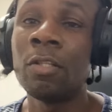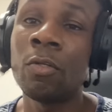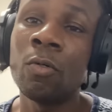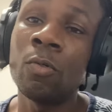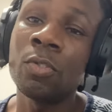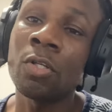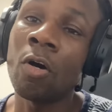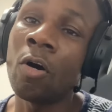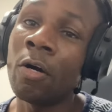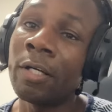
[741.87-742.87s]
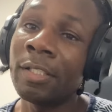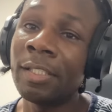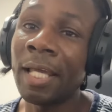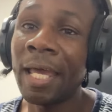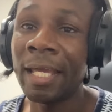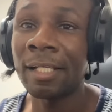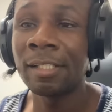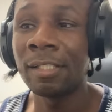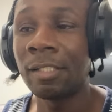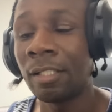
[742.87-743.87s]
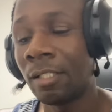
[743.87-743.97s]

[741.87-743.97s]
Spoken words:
those are taxed.